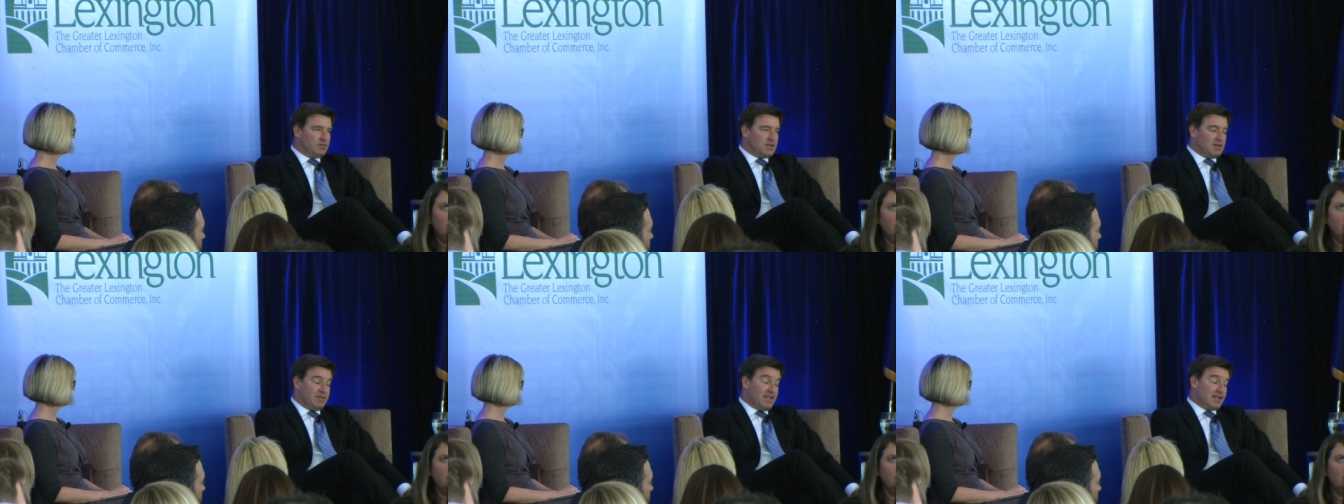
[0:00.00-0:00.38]

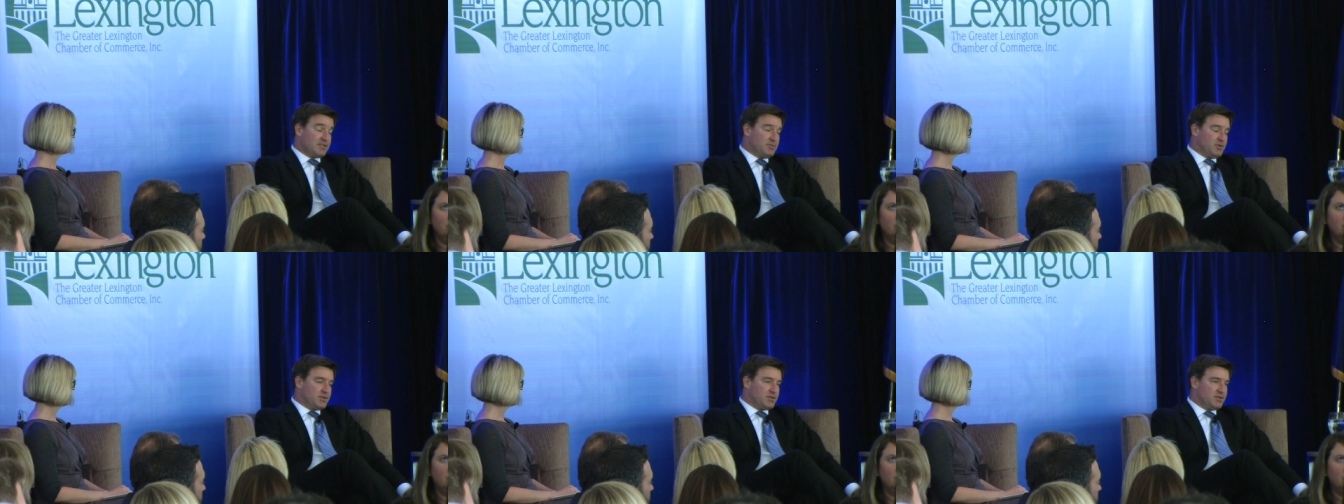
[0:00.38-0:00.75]

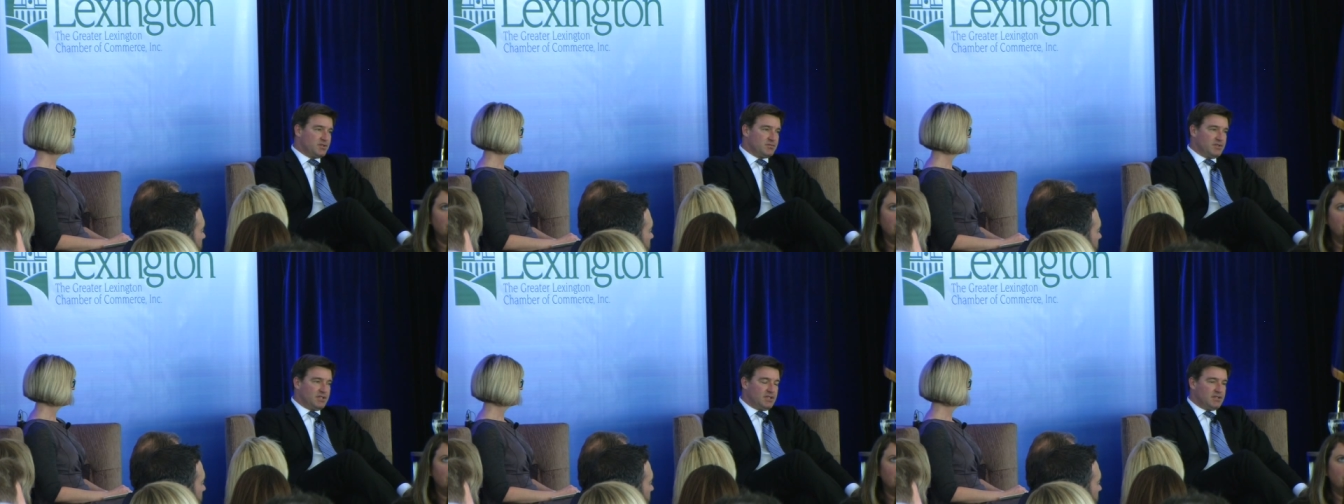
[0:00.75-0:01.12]
export,
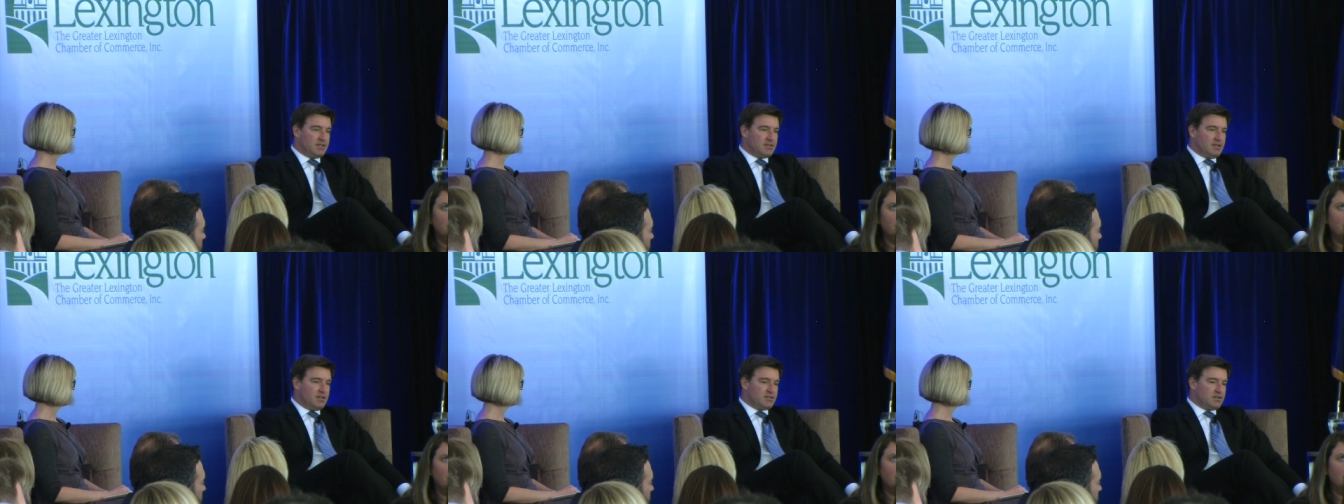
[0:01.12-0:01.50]

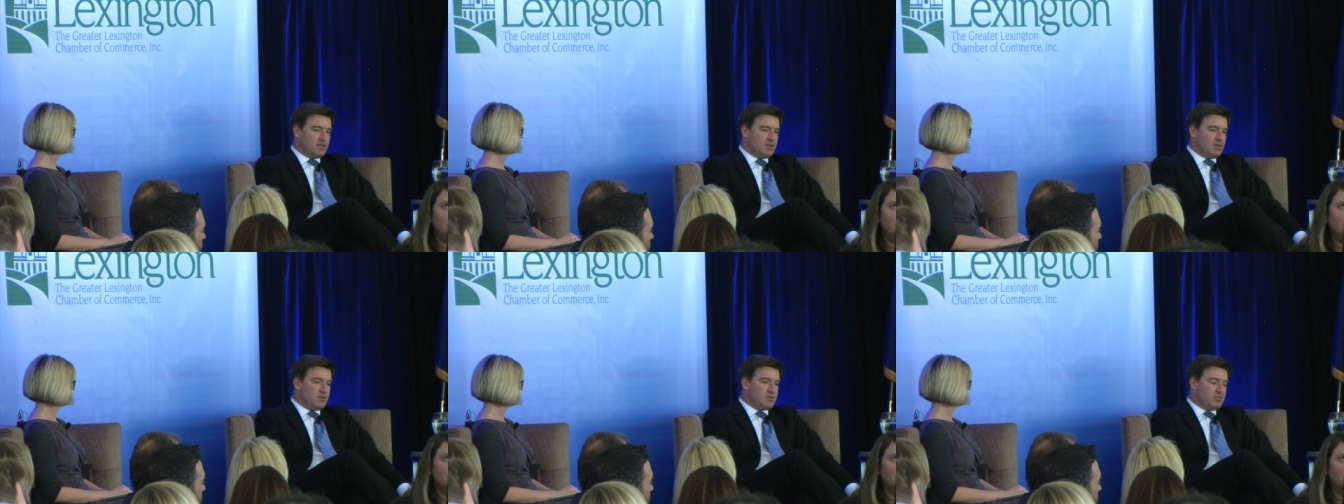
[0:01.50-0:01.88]
is a
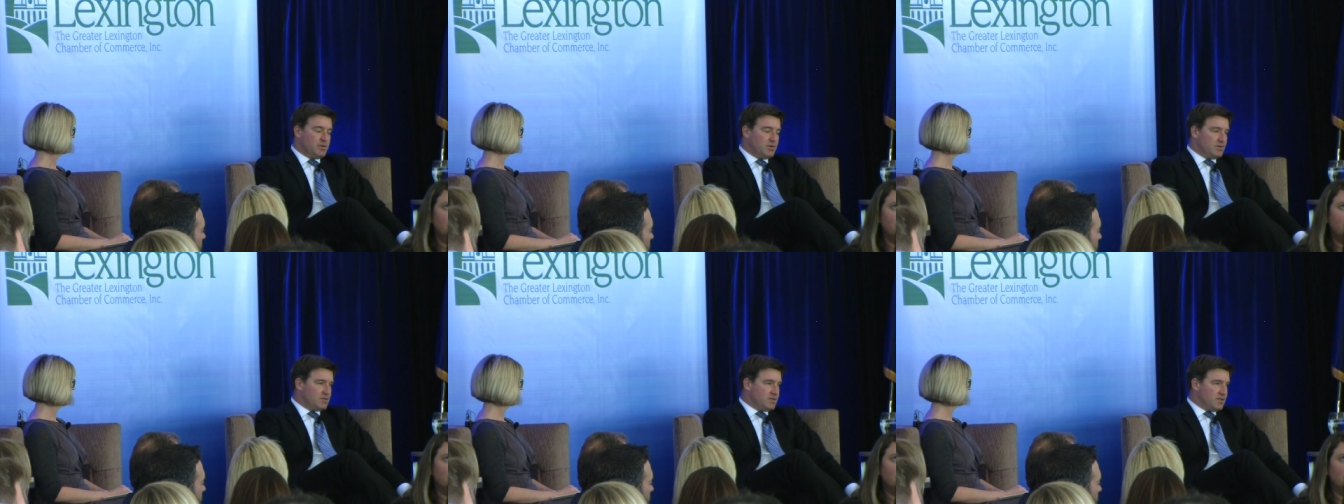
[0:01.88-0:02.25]
huge
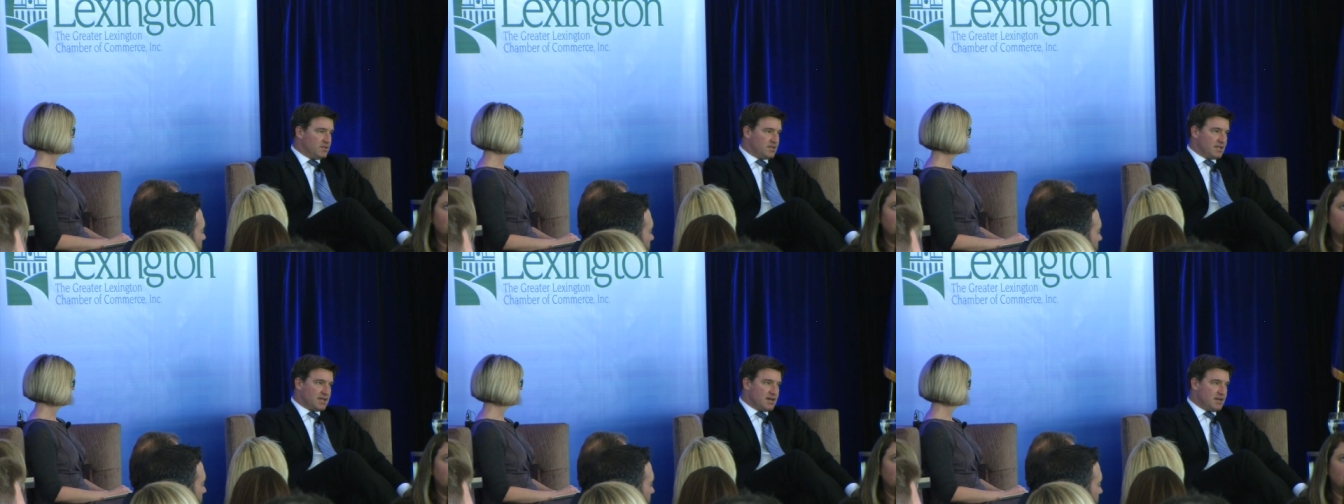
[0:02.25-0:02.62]
boon to
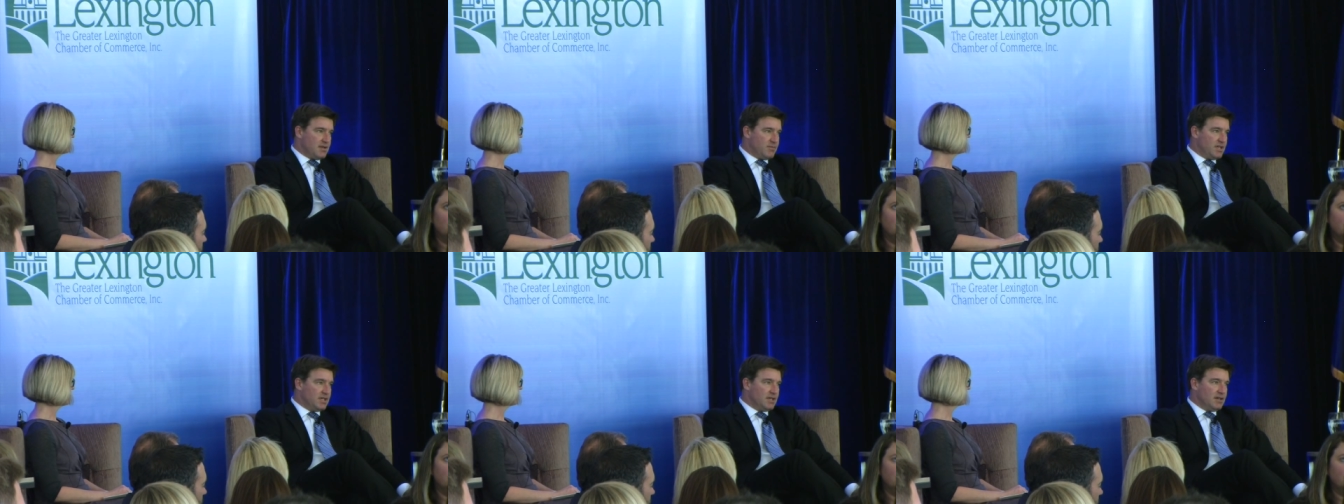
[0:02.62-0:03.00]
this
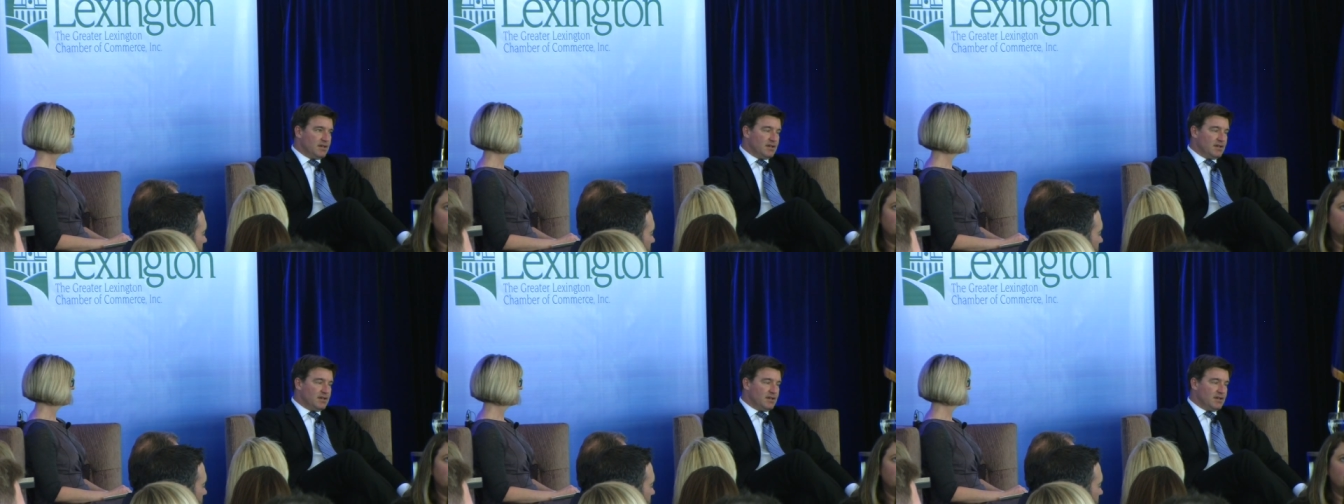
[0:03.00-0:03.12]
economy.